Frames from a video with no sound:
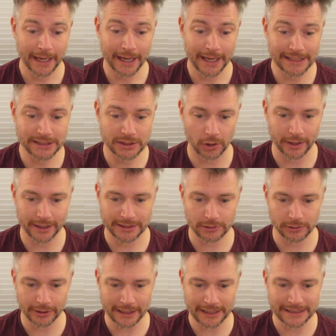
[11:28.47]
He started to
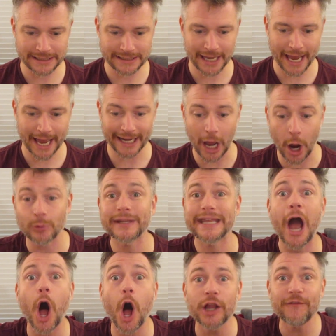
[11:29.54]
look inside,
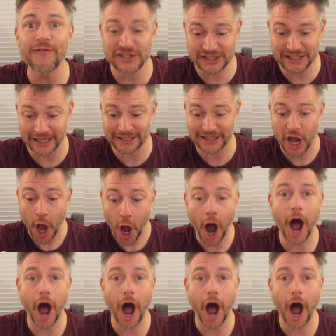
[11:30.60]
only all of a sudden,